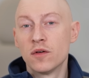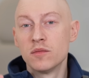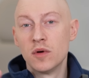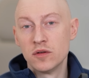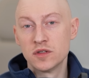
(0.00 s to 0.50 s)
For
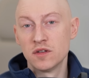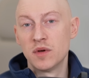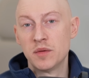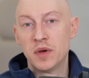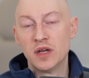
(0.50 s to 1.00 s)
most of
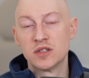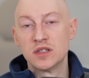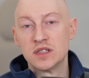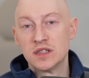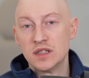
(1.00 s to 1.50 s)
my
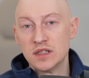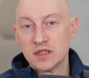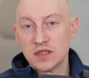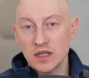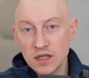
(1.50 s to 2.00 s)
patients,
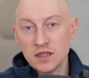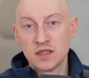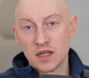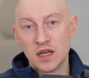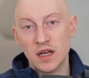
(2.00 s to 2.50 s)
this is
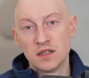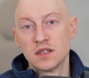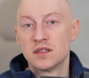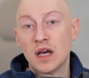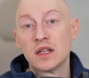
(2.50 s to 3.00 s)
the case,
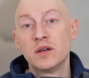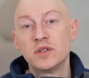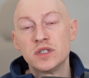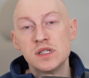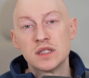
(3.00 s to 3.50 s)
exactly
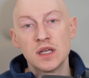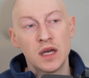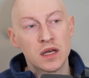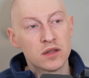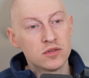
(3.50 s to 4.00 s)
what she's
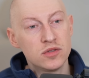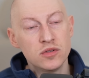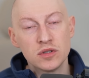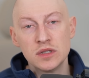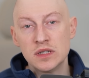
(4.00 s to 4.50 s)
saying. There's
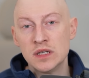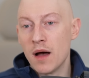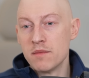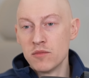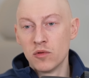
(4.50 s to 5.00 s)
usually
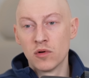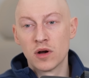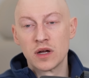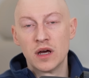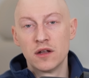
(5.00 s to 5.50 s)
a more
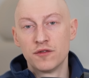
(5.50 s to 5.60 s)
kind